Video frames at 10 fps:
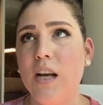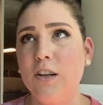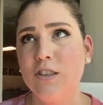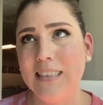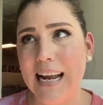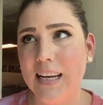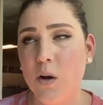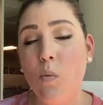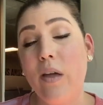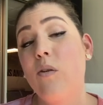
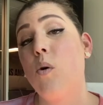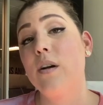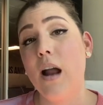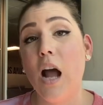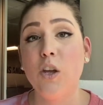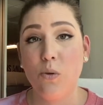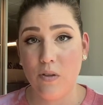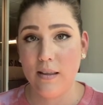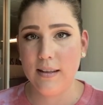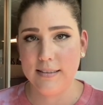understanding whether or not you
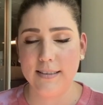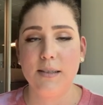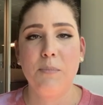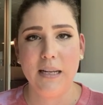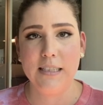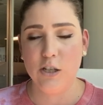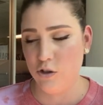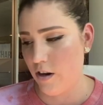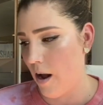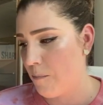think this is a big deal
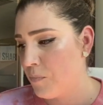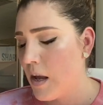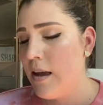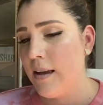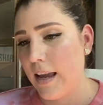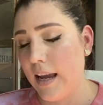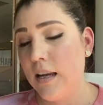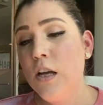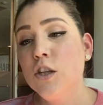or not, okay?